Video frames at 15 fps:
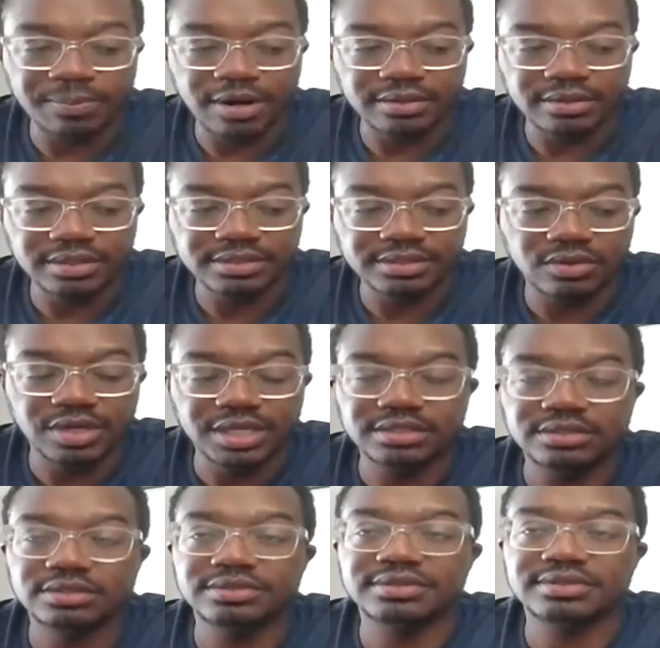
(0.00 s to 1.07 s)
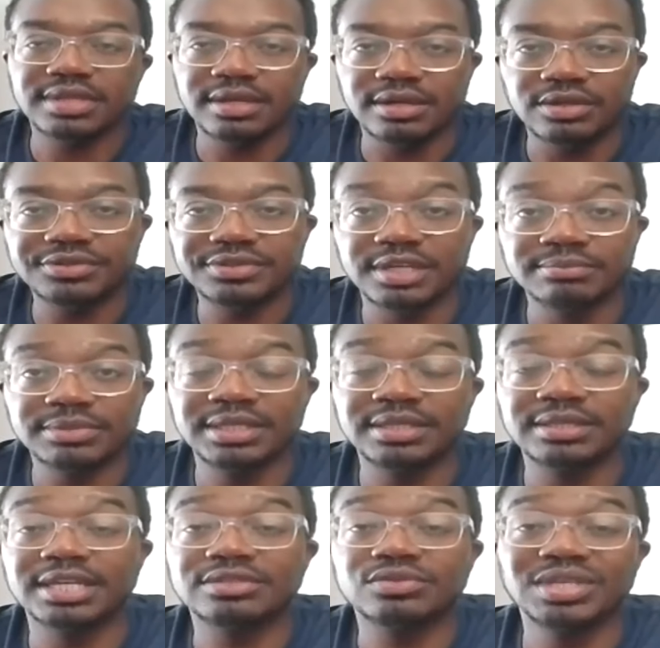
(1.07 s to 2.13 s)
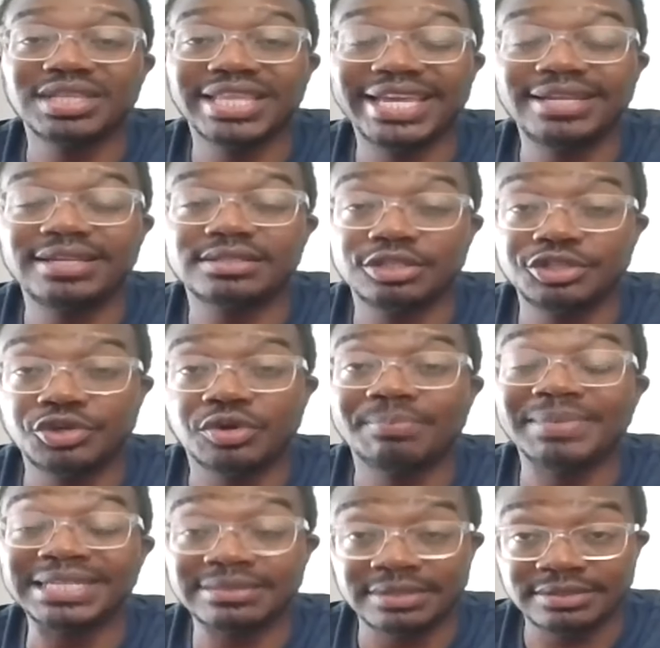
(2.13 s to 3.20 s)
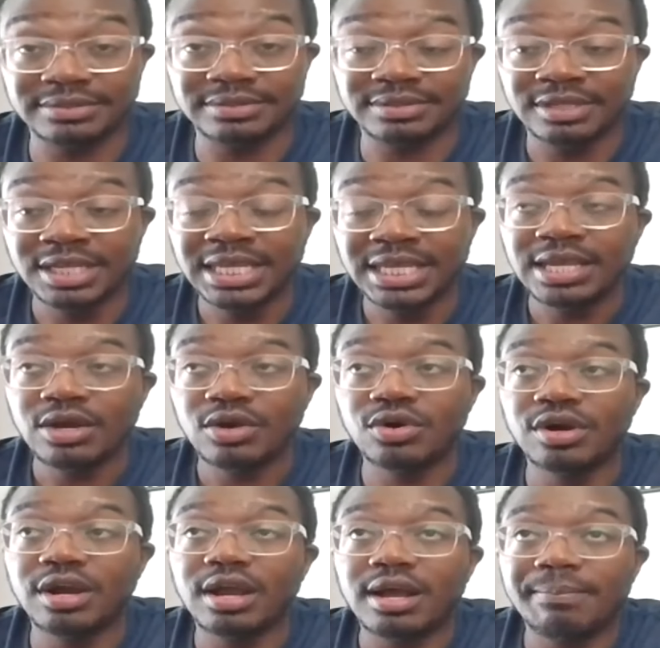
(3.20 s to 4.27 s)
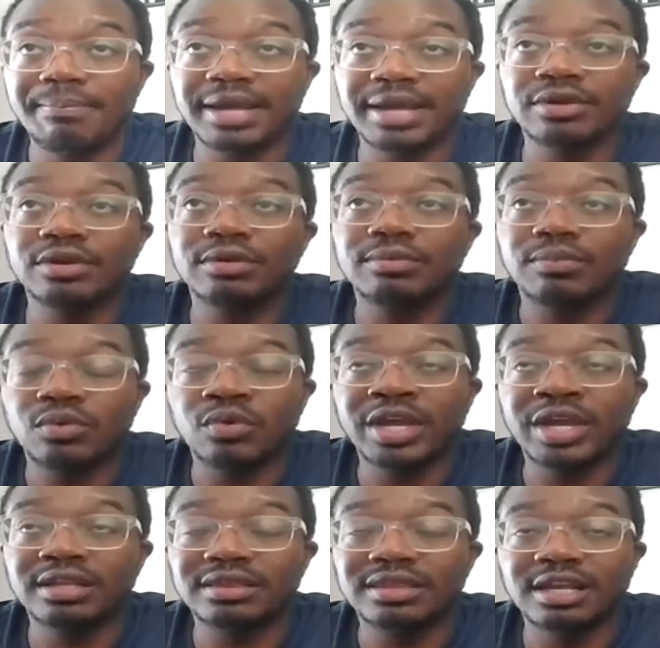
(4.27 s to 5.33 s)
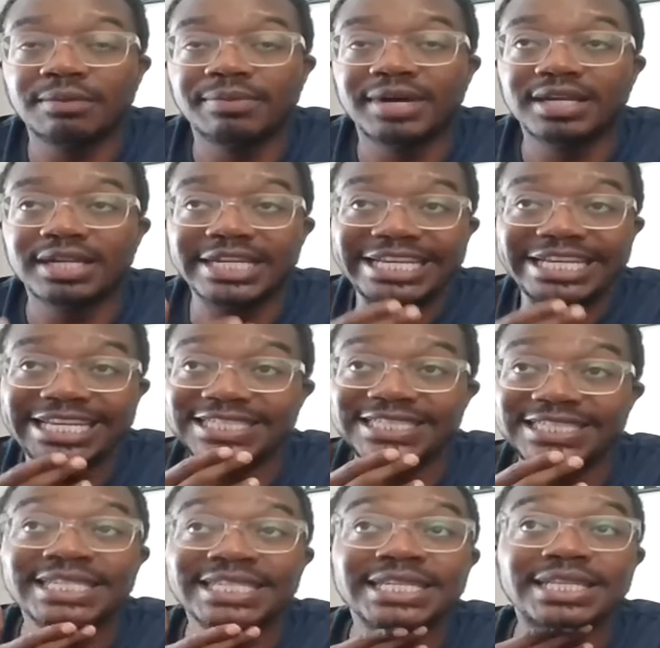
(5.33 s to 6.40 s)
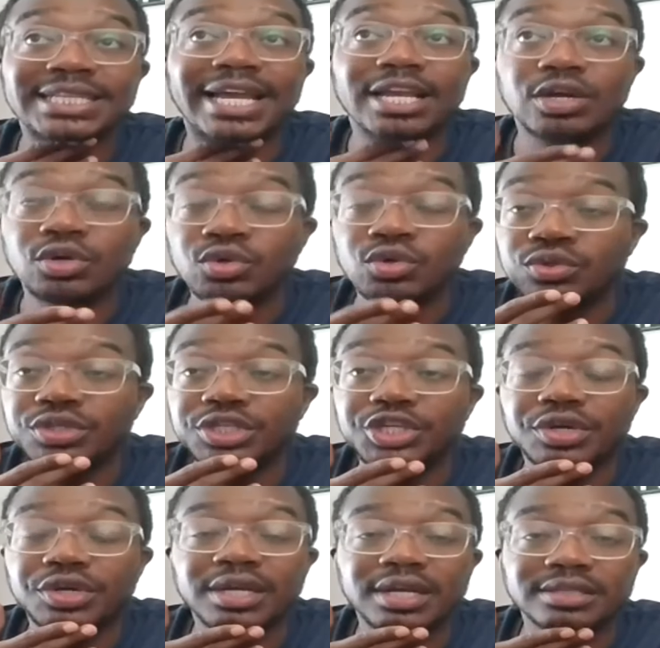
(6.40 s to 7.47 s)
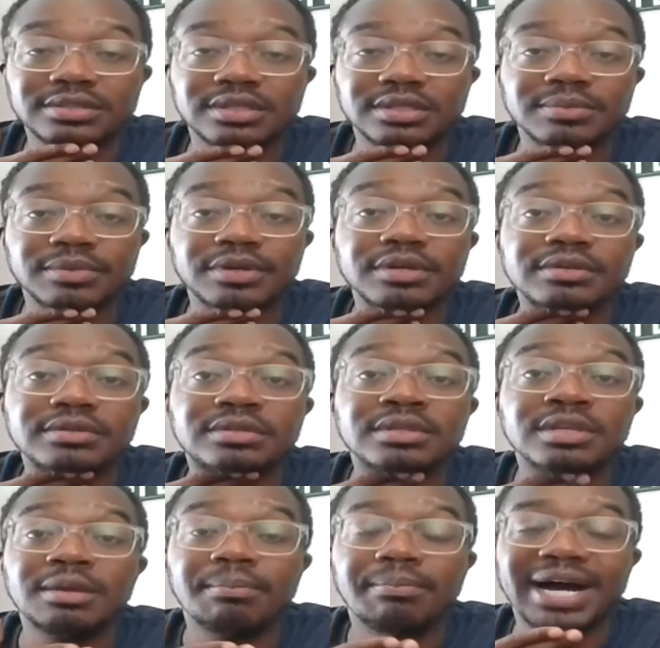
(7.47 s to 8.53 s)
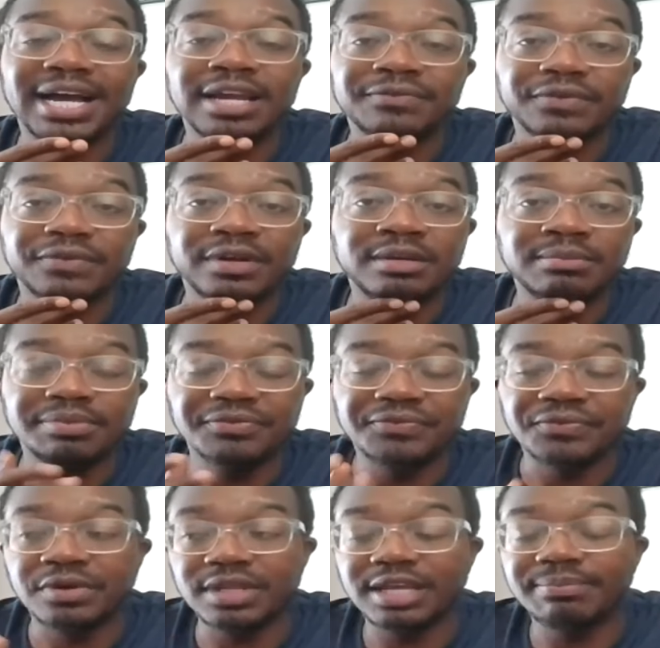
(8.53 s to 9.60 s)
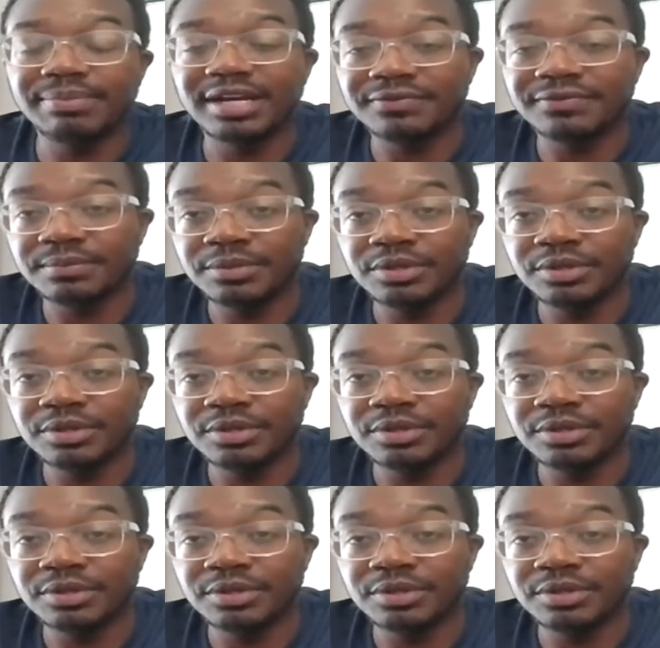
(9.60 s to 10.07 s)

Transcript: partner is going to sell something that's related to your business or a better way to think about it is like who do your customers buy from before they buy from